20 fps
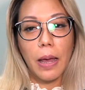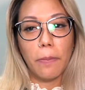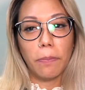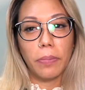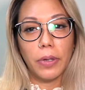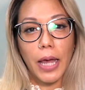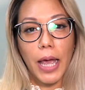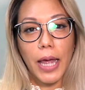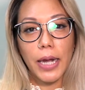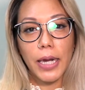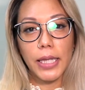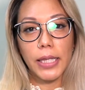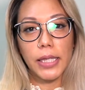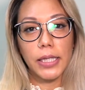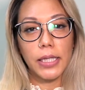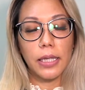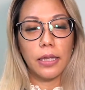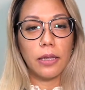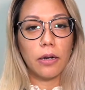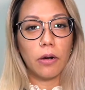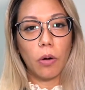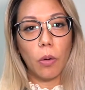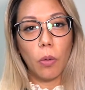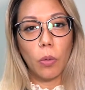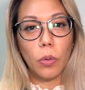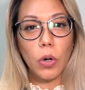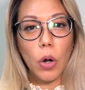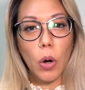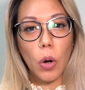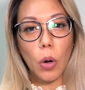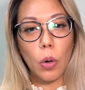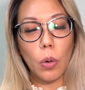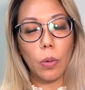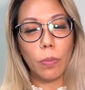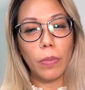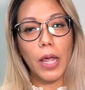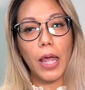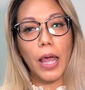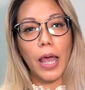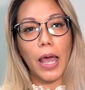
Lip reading: planets in their own home,